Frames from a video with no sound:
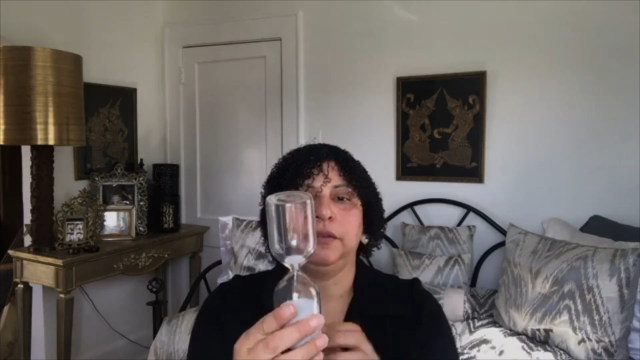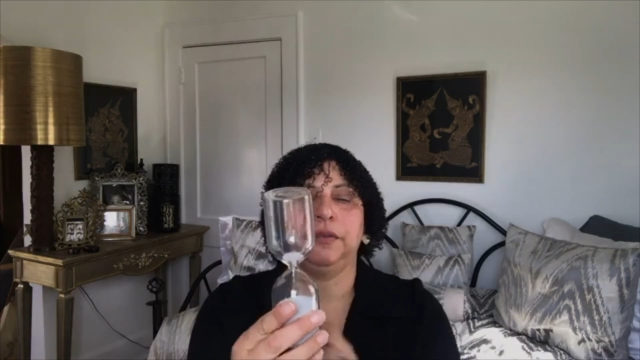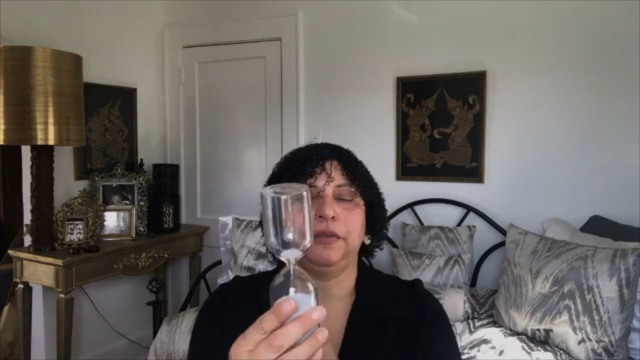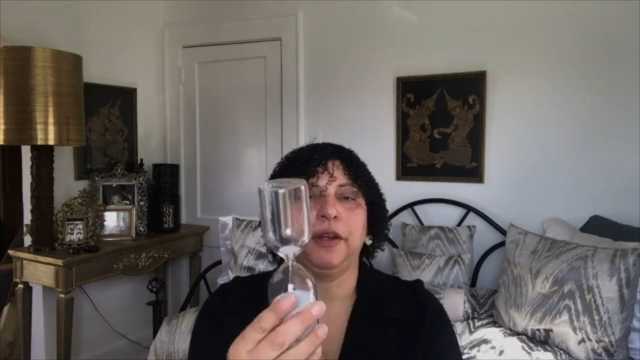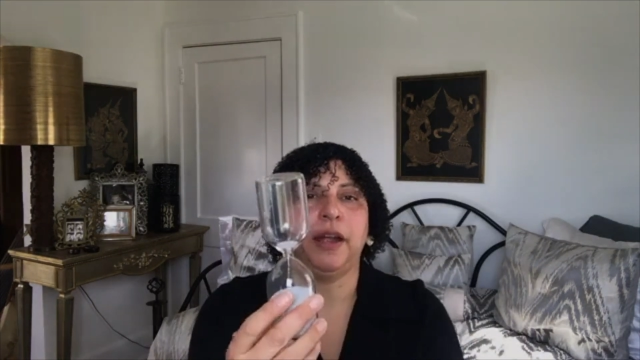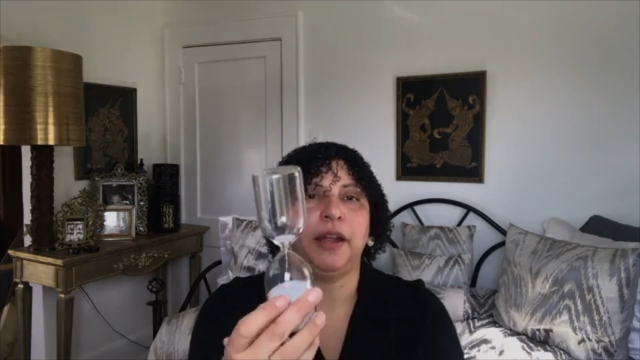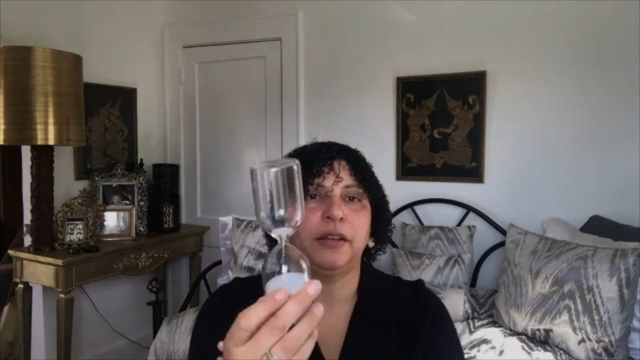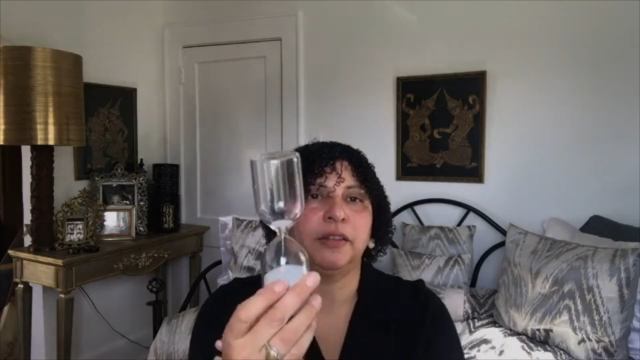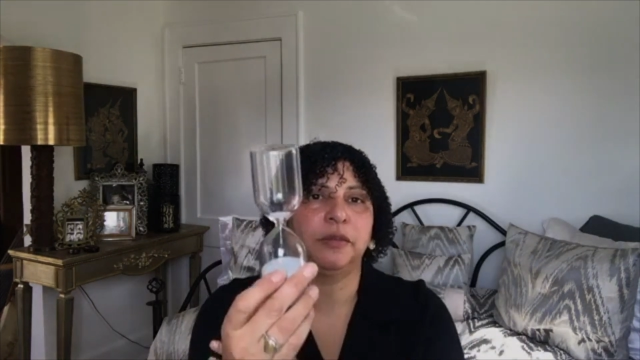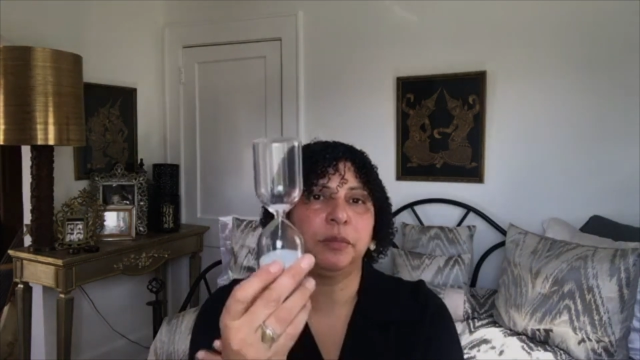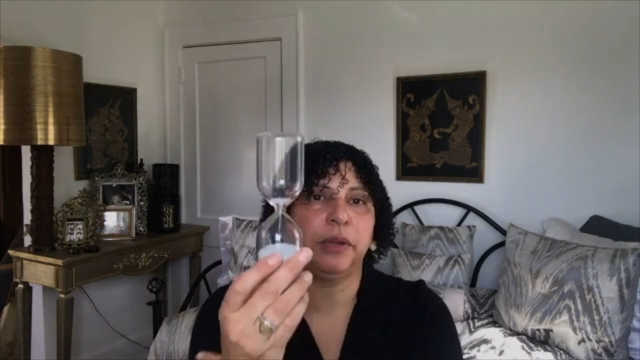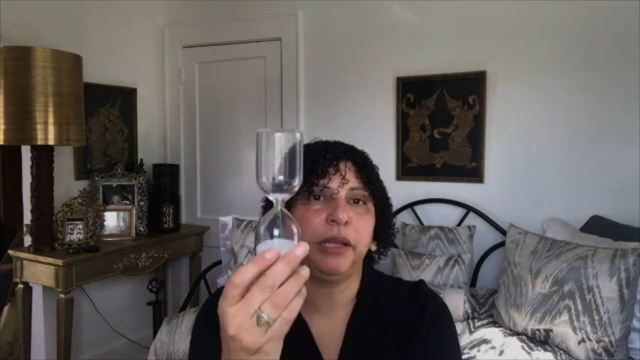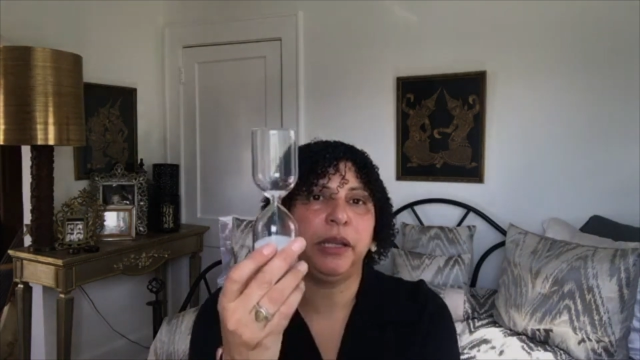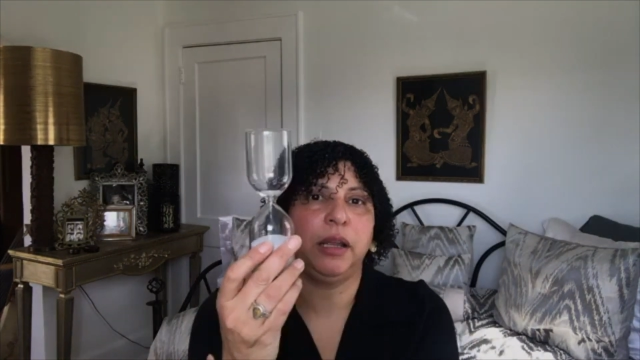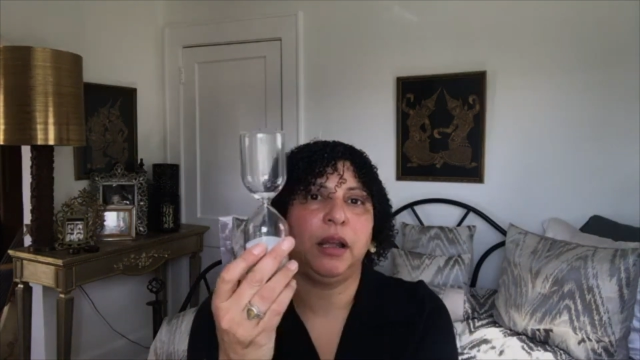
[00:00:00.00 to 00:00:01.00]
friends,
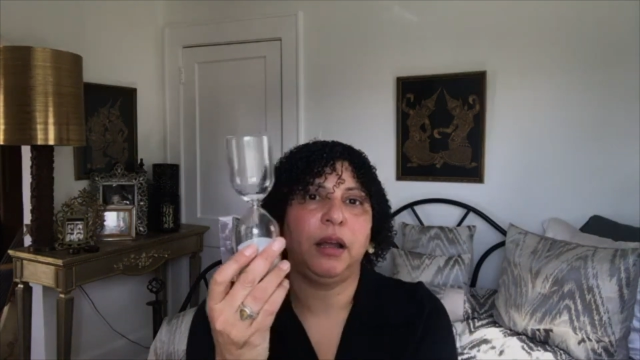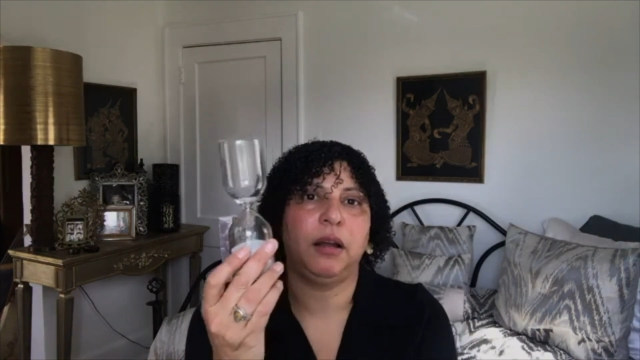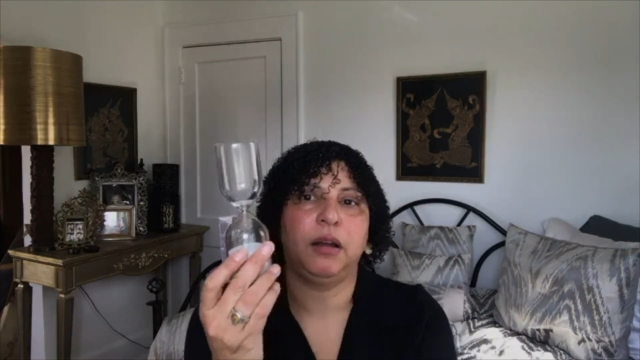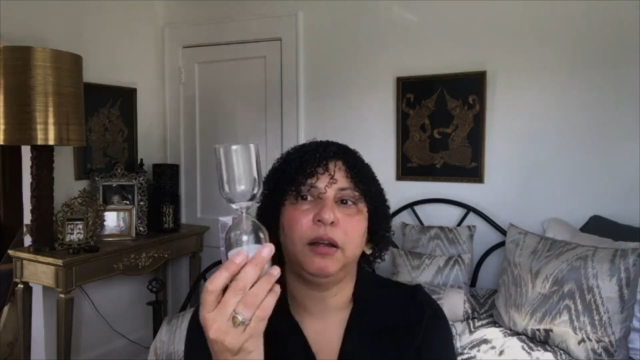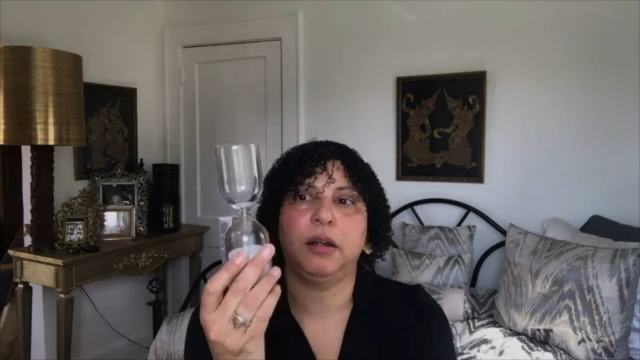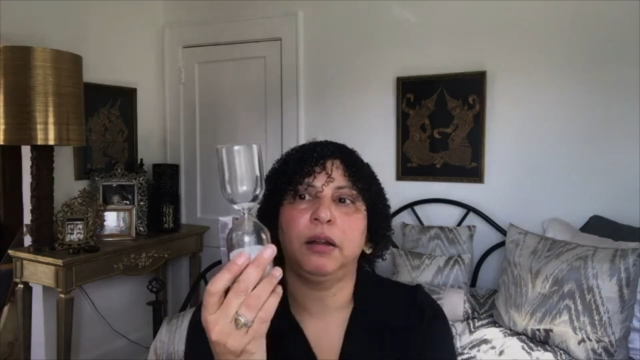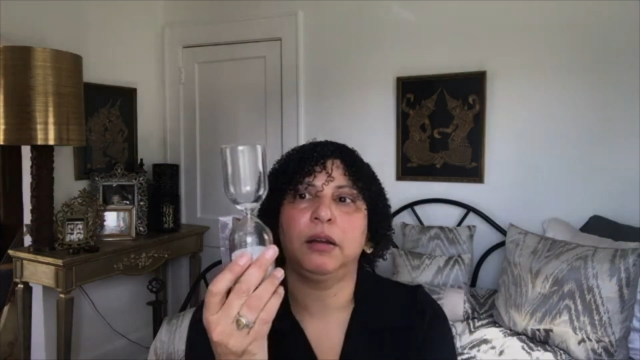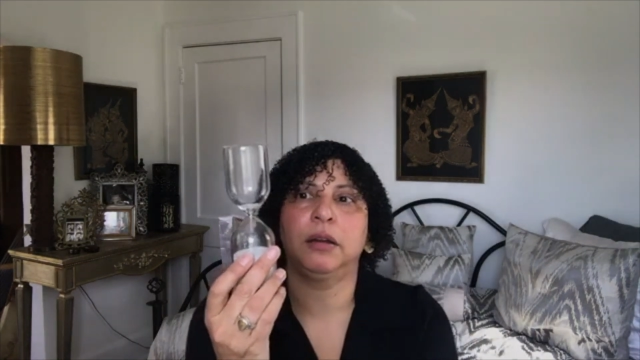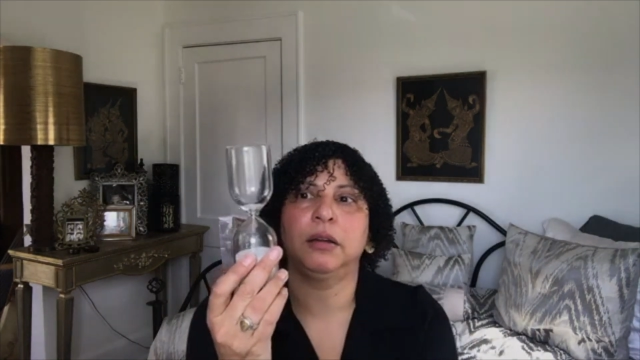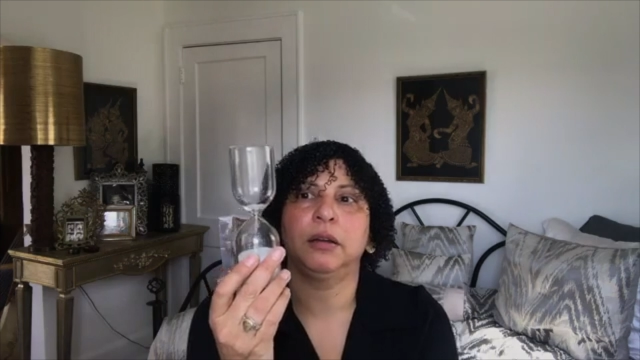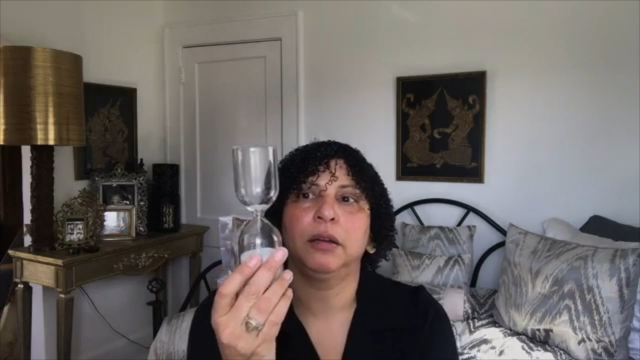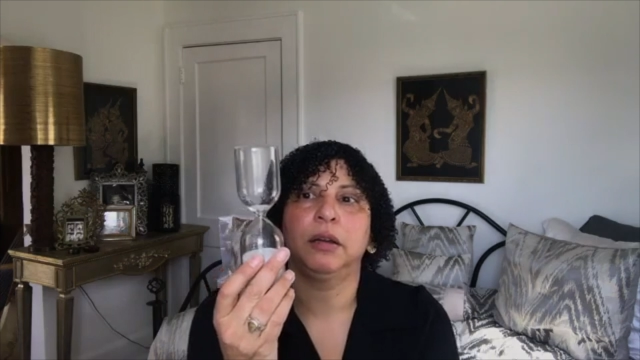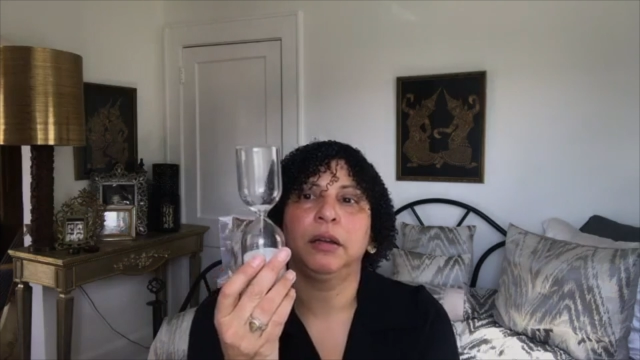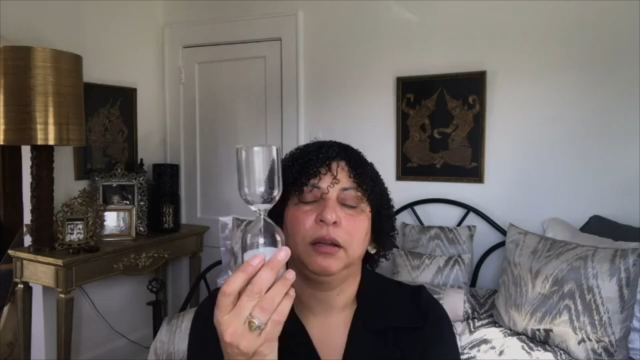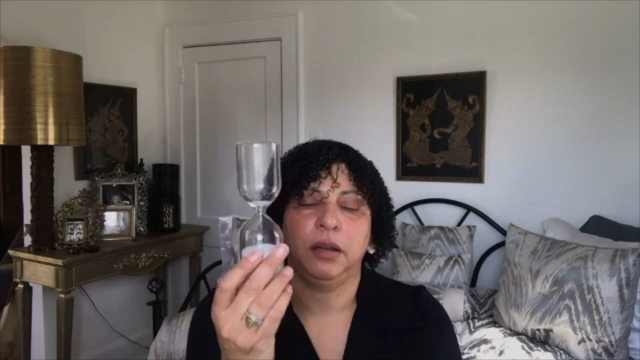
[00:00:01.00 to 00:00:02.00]
we are
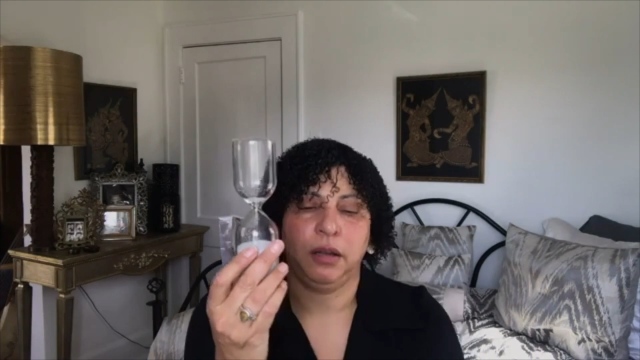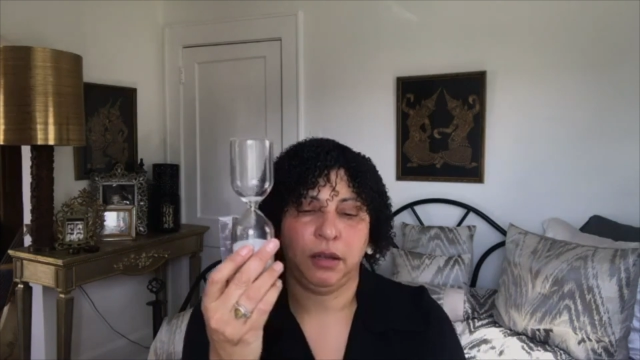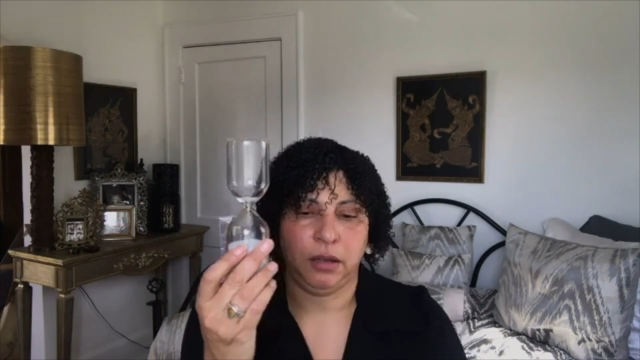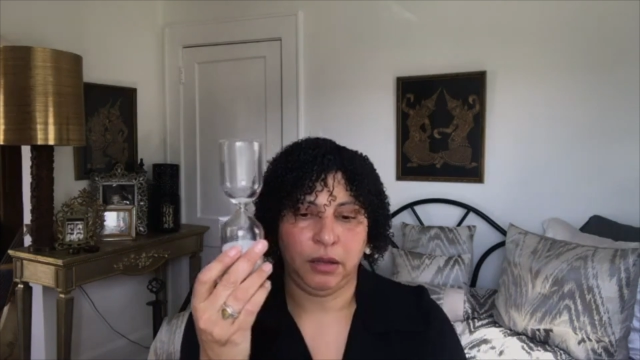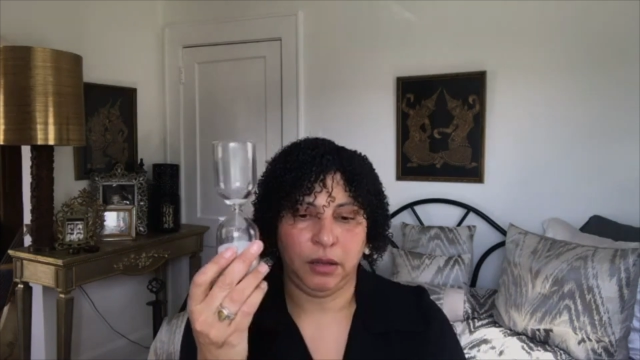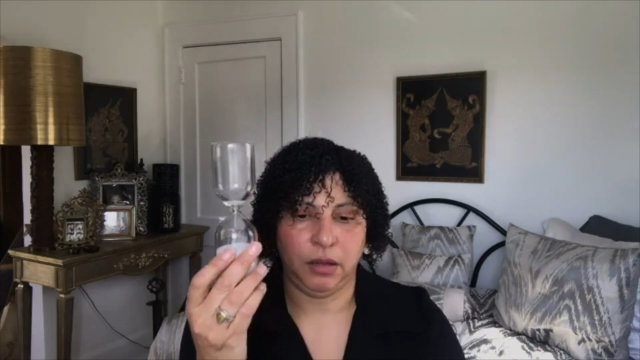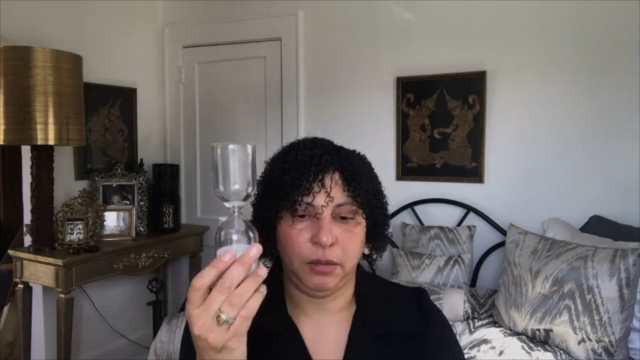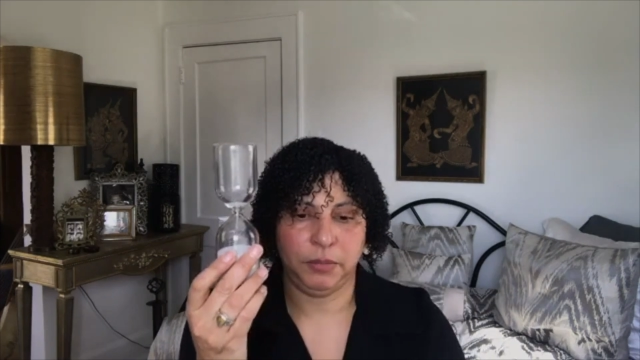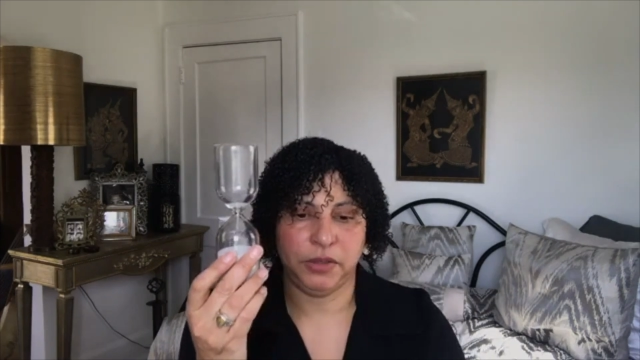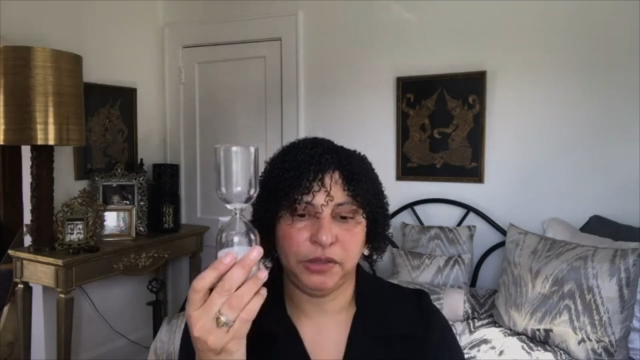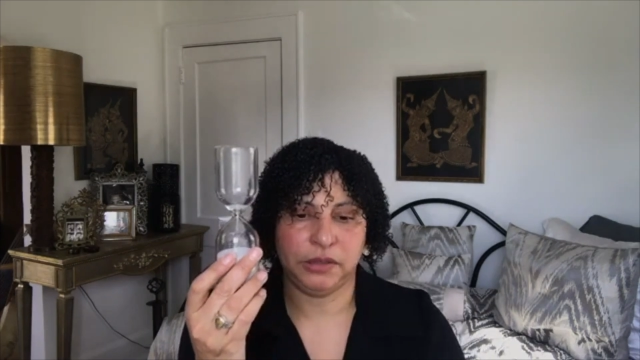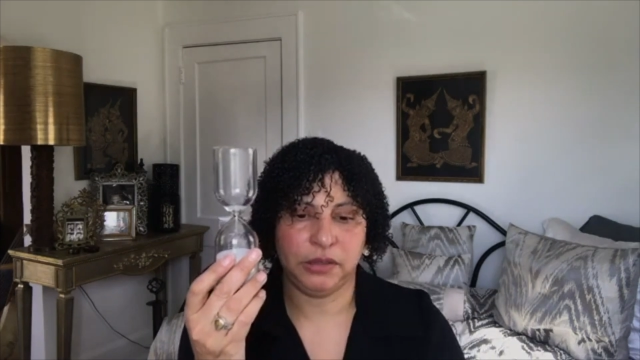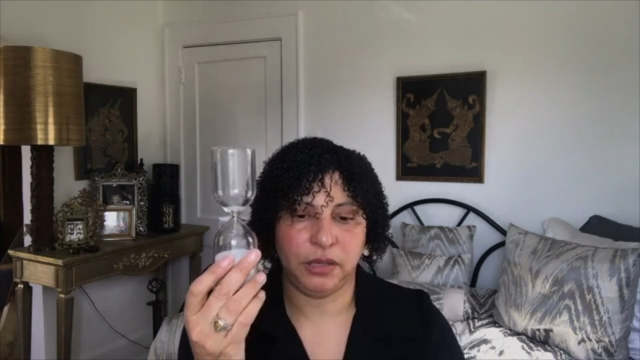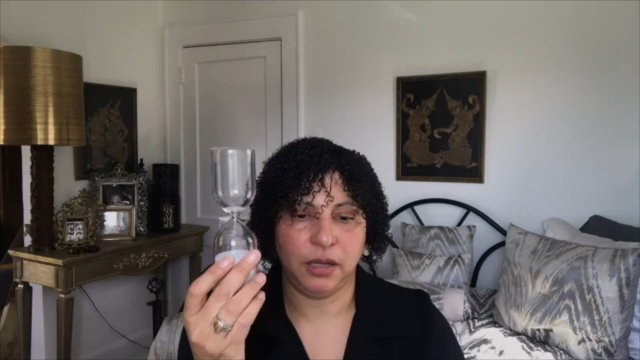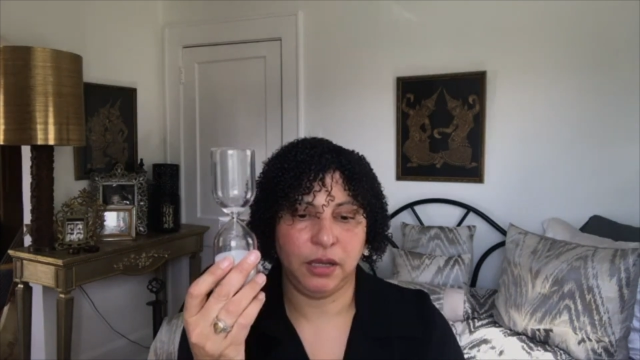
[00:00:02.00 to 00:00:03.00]

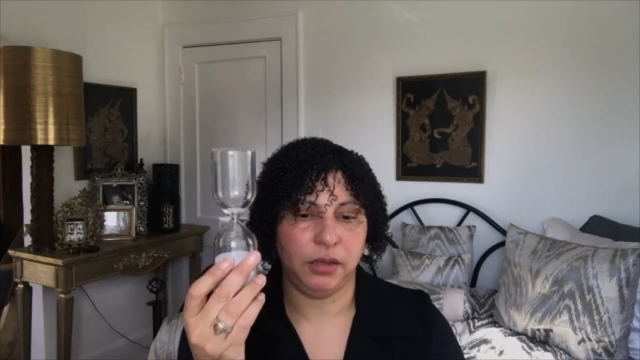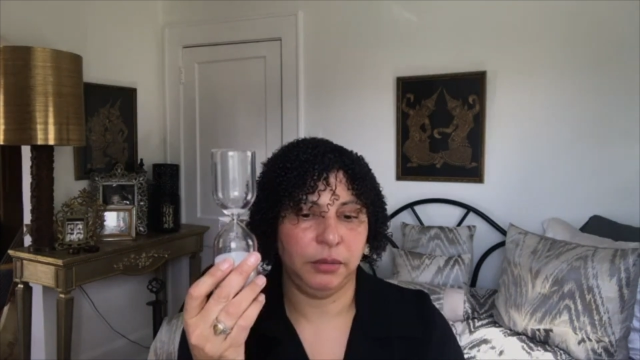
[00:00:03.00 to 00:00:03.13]
almost done.